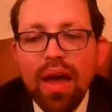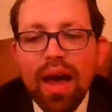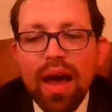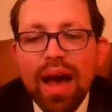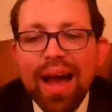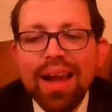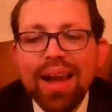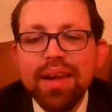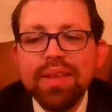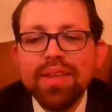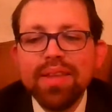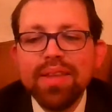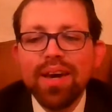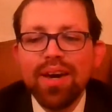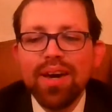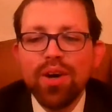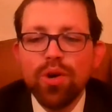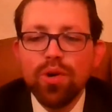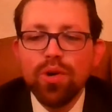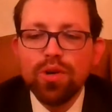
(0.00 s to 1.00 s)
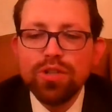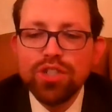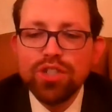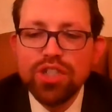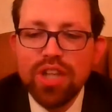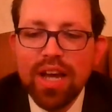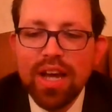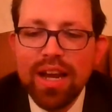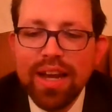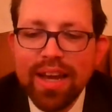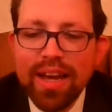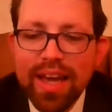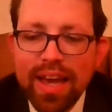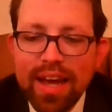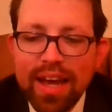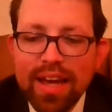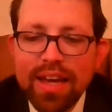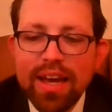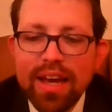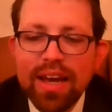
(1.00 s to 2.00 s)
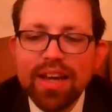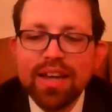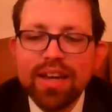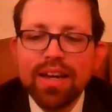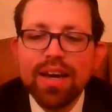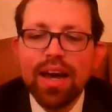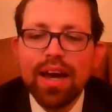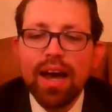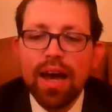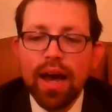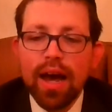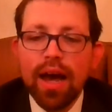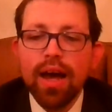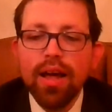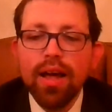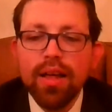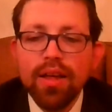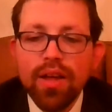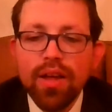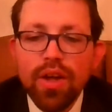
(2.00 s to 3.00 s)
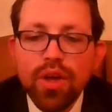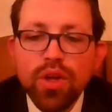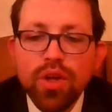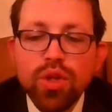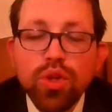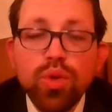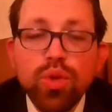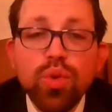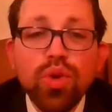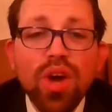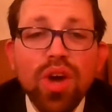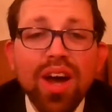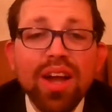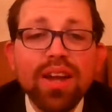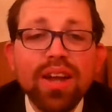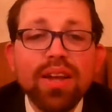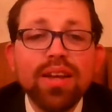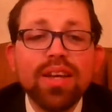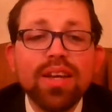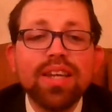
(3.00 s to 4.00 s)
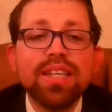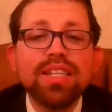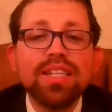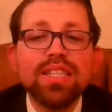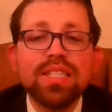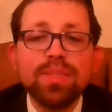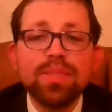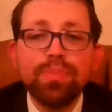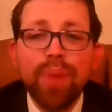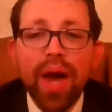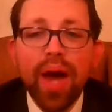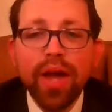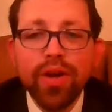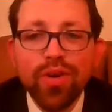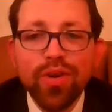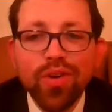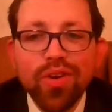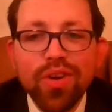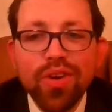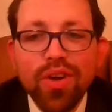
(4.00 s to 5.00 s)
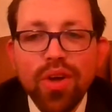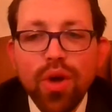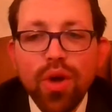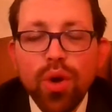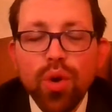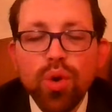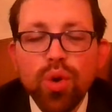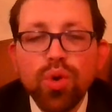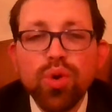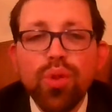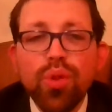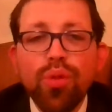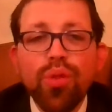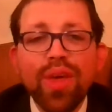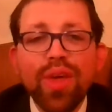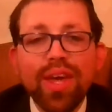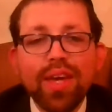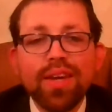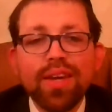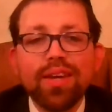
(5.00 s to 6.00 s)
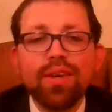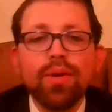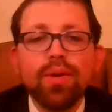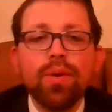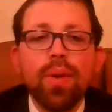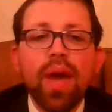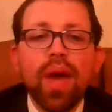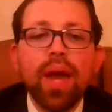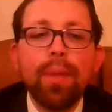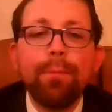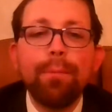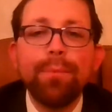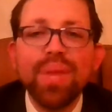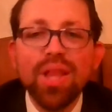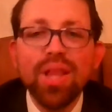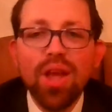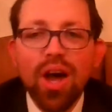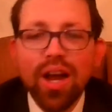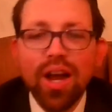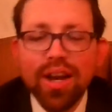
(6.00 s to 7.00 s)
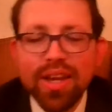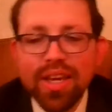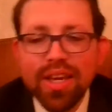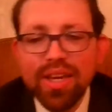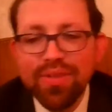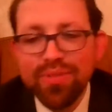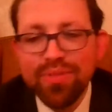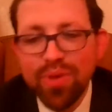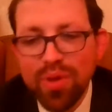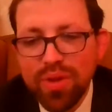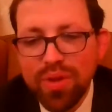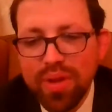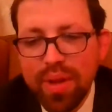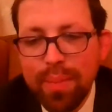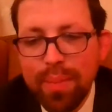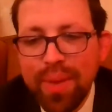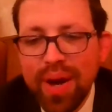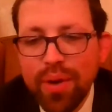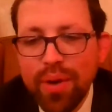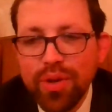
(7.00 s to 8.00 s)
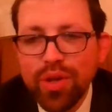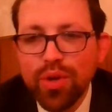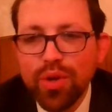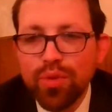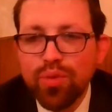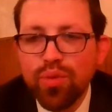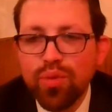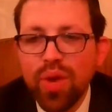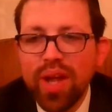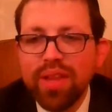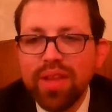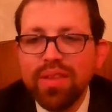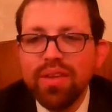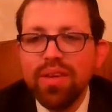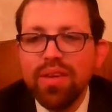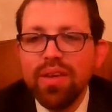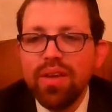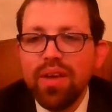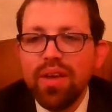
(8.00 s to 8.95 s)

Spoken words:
Al tacharosh al reacha ra'a. Do not conspire or think and plot evil about your friend.